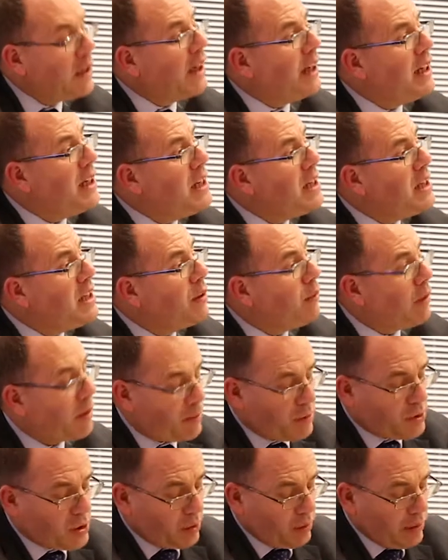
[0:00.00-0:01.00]
and India, where
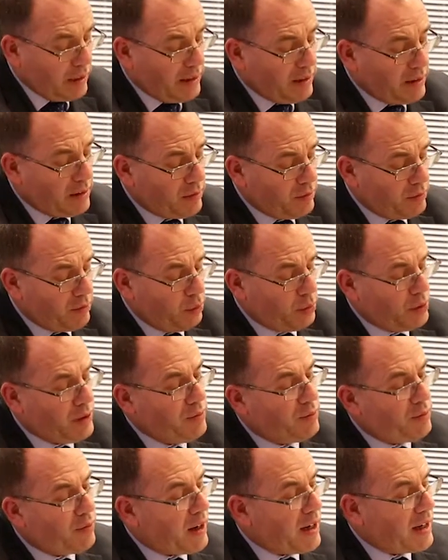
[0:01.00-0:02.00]
it was only
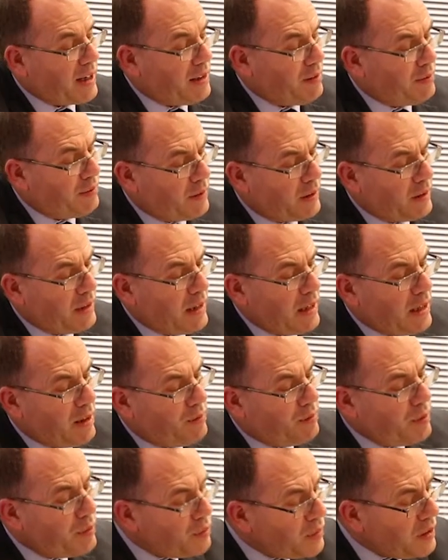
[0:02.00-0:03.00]
45.
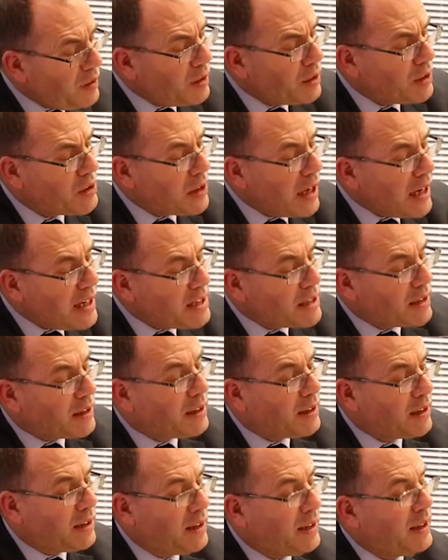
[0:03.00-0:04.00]
50 years
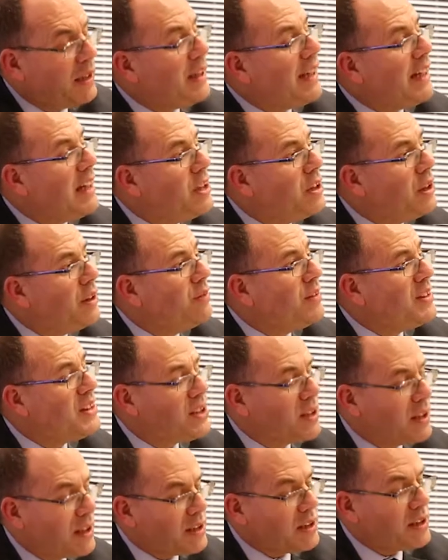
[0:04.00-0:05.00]
later, it's over
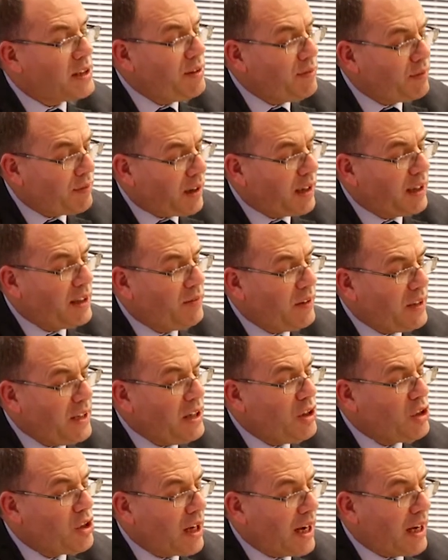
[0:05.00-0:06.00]
65 in
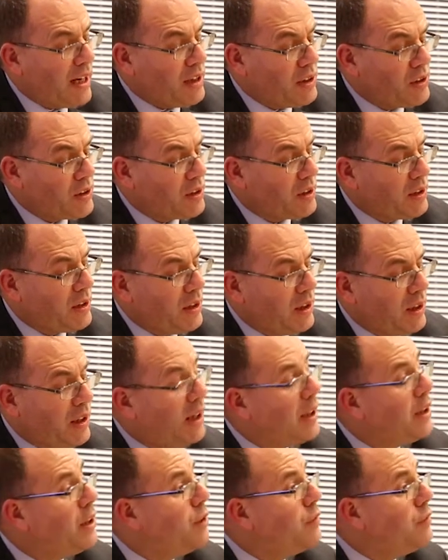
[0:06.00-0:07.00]
each case,
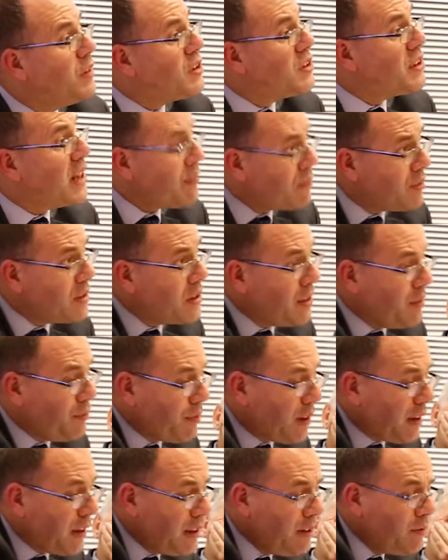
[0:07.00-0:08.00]
and over
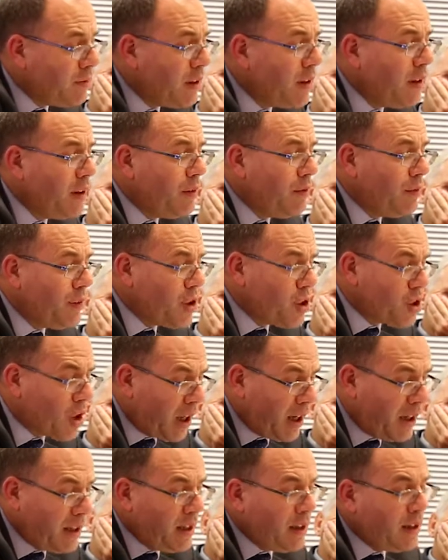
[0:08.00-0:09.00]
75 for
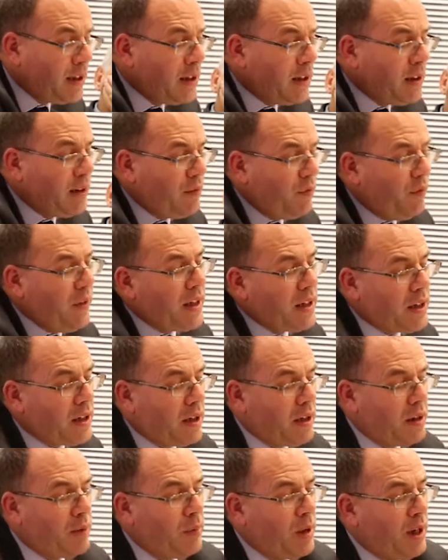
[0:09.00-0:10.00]
China,
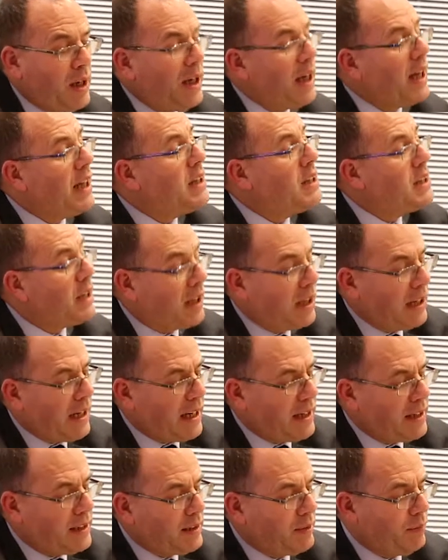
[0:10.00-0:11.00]
Vietnam, and
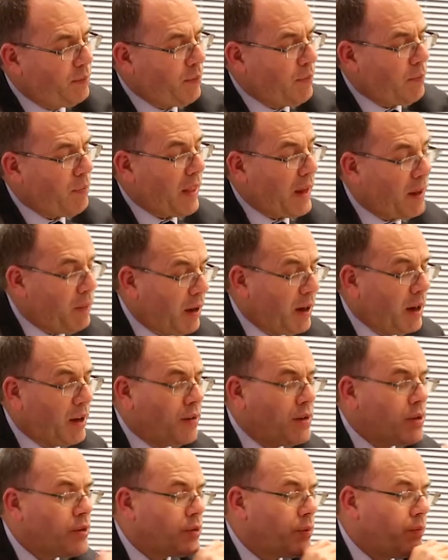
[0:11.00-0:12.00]
Thailand, among
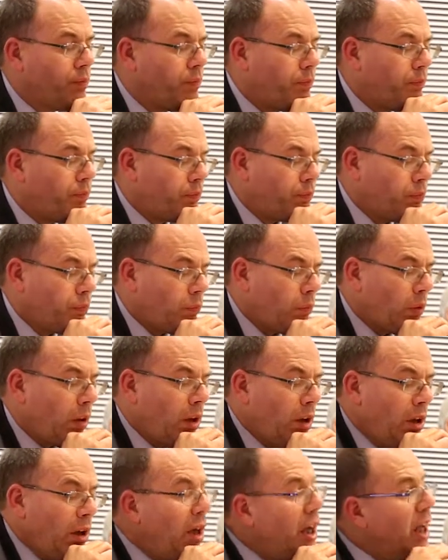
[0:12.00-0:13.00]
others.
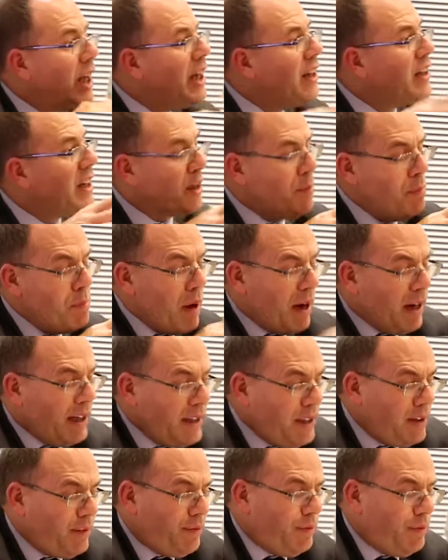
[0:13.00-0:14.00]
Now, the
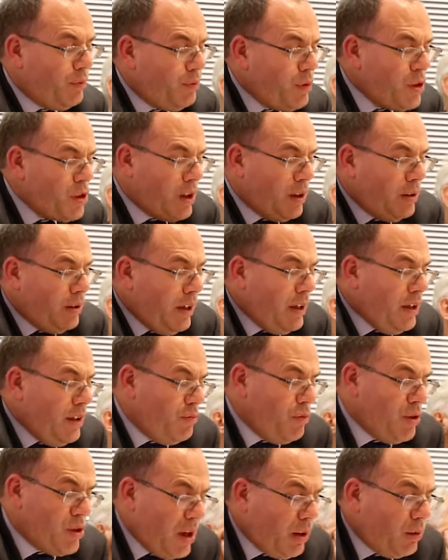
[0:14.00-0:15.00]
combined
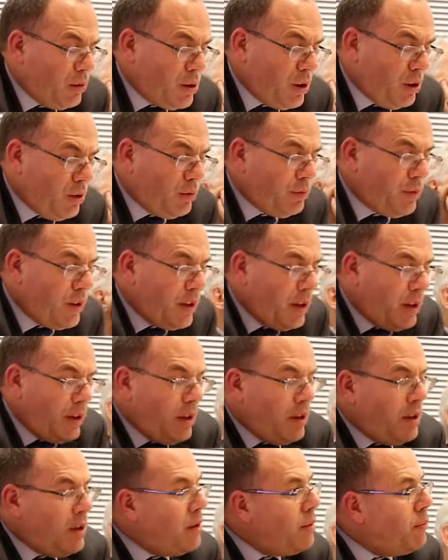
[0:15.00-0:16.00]
result of
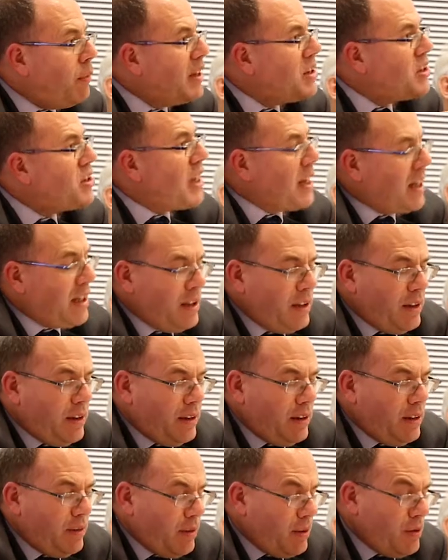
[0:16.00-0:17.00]
my
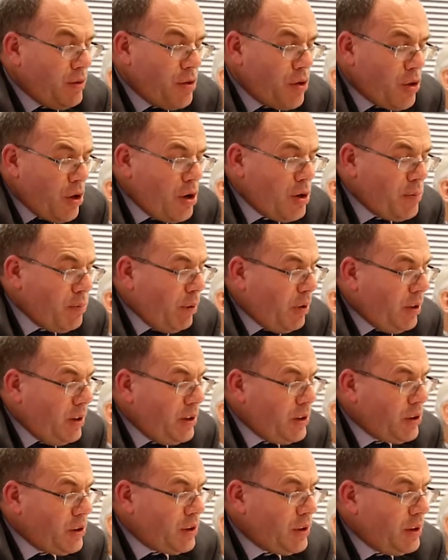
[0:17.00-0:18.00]
second and third
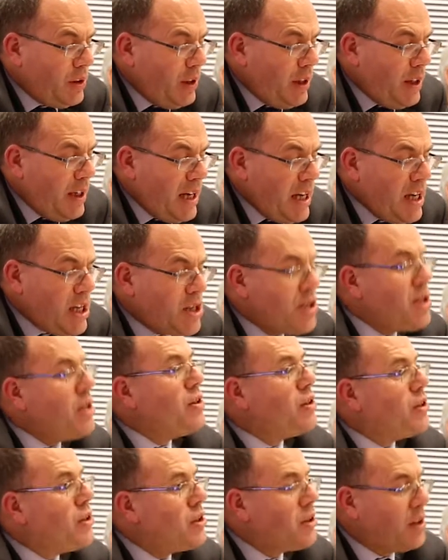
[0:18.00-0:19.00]
points is
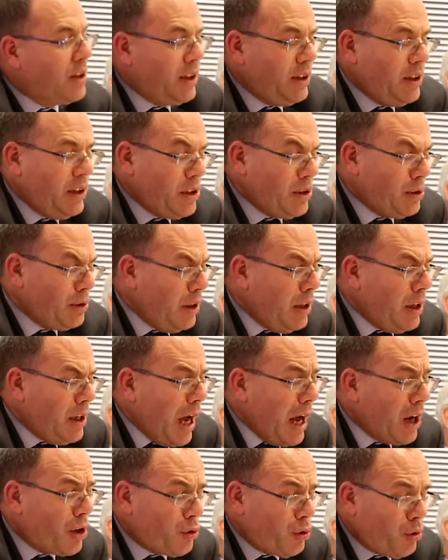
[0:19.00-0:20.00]
that societies
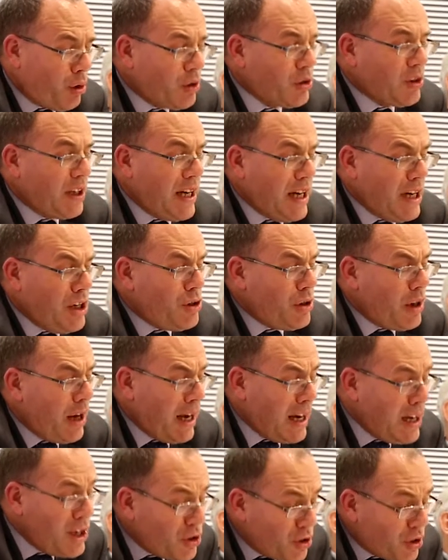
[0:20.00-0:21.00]
across
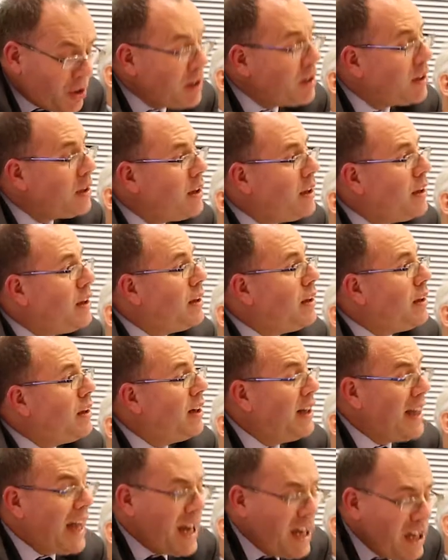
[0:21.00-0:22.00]
Asia
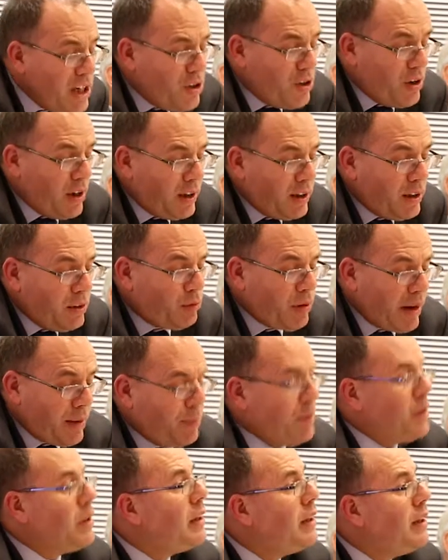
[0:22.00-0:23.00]
are aging
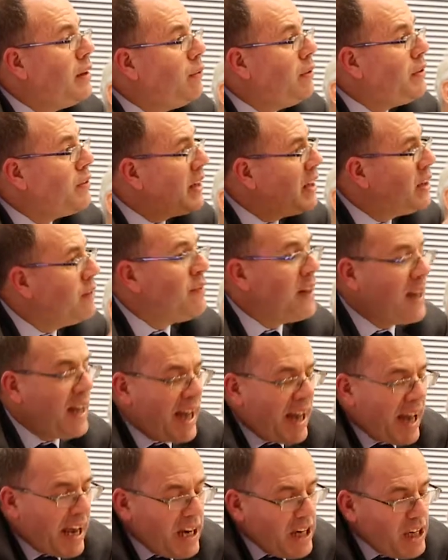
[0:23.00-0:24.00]
rapidly. You think of
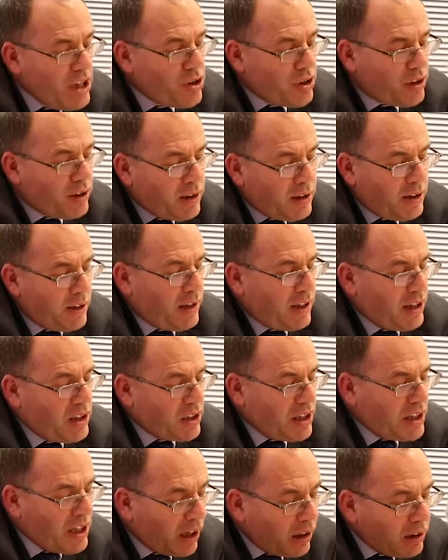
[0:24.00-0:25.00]
Asia
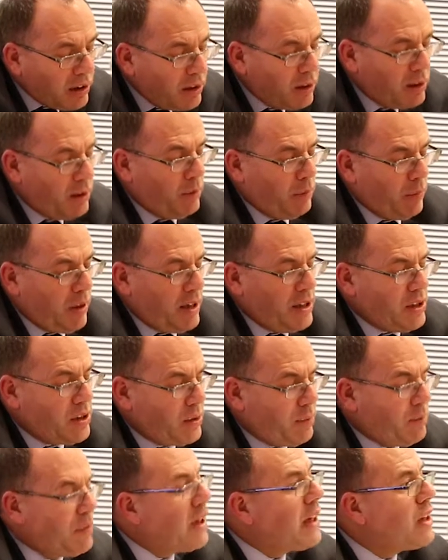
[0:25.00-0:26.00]
as a young
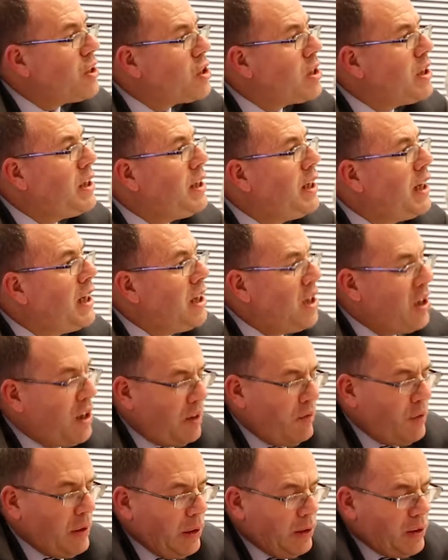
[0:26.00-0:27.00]
place, but actually,
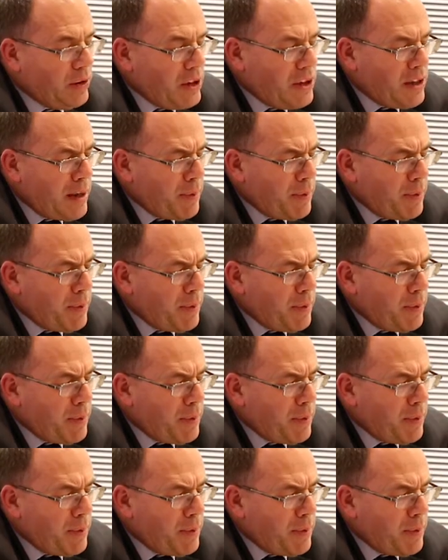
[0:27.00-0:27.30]
if you look at the